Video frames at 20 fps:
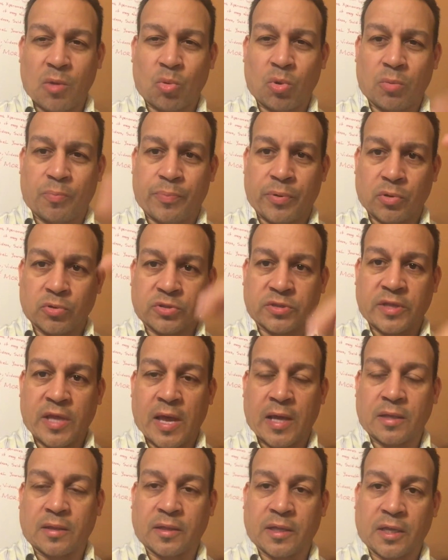I will post
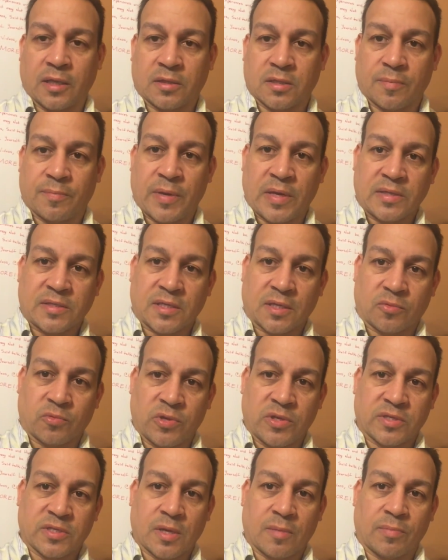that link to Basic
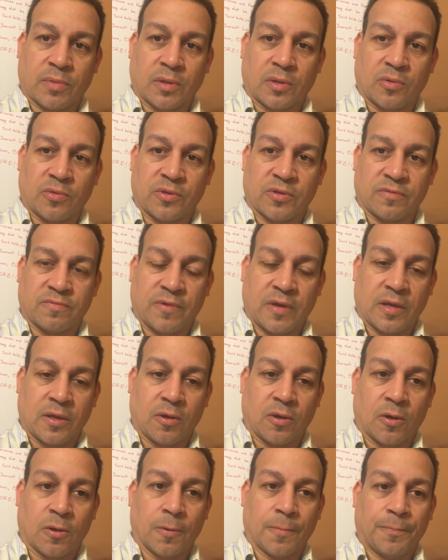Reset below this
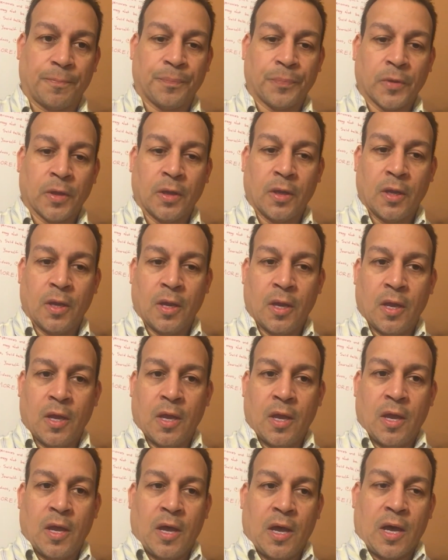video.
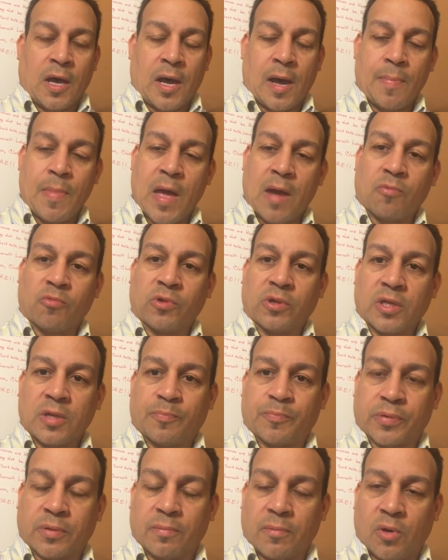I'm not really
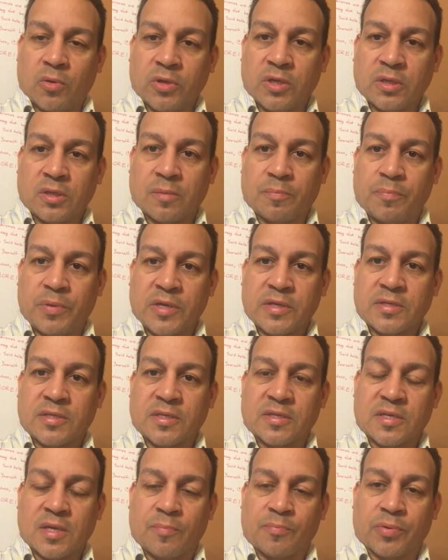promoting the
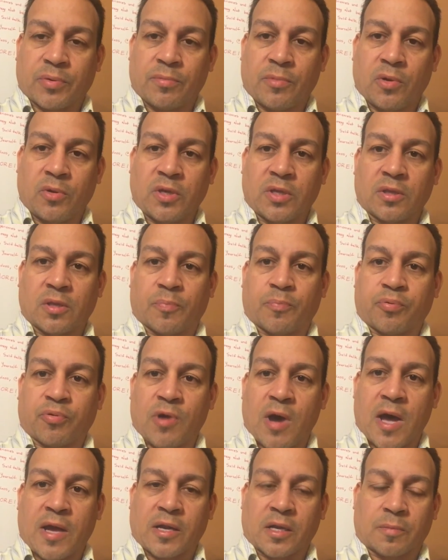business. I'm promoting the
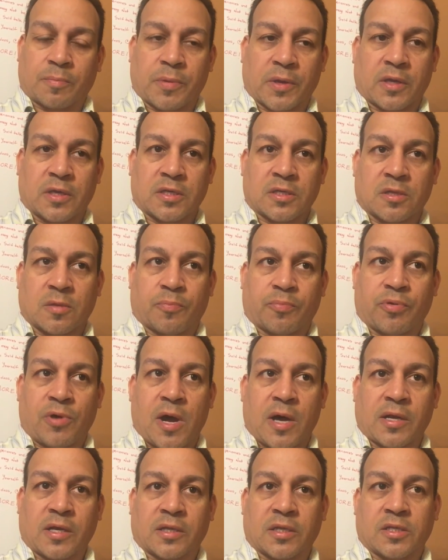product, because the
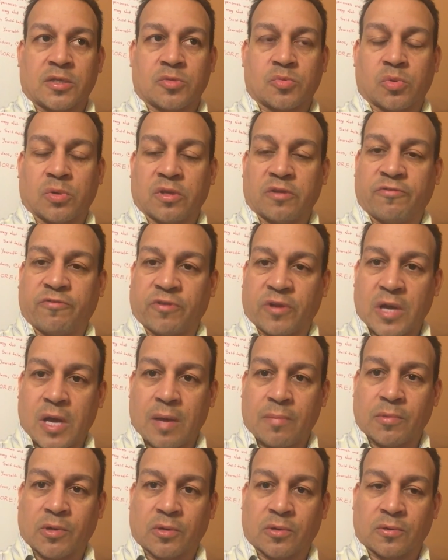product is really
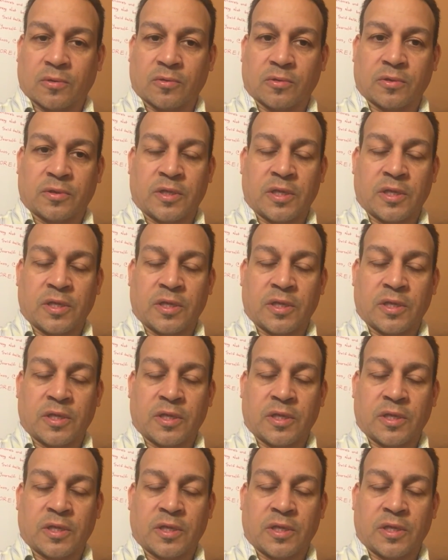phenomenal.